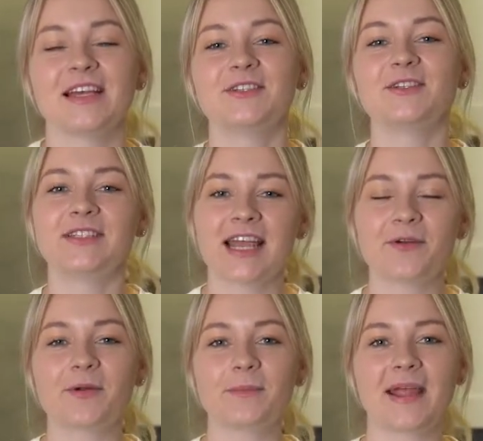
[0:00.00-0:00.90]
Today
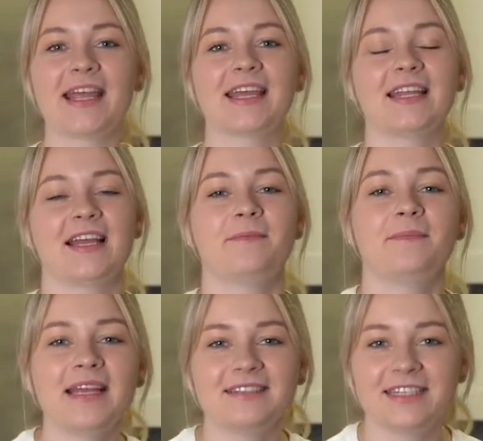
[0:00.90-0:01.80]
we're making
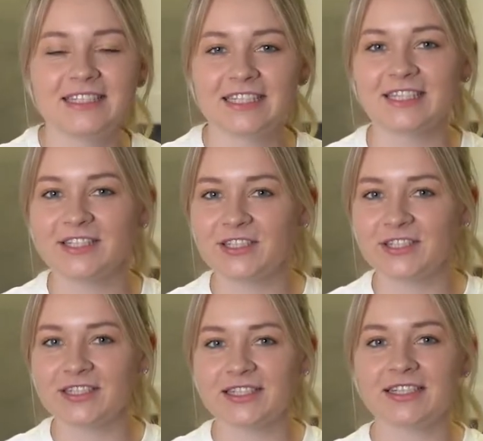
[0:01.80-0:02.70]
amazing,
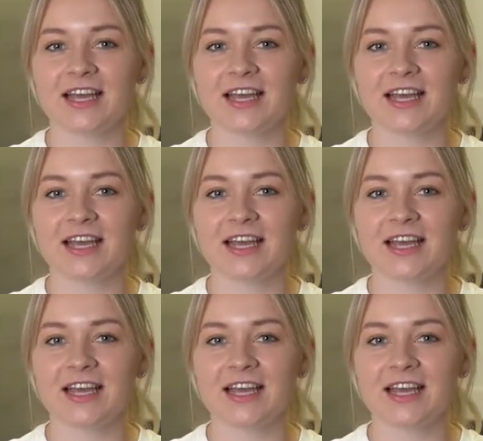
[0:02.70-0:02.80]
delicious,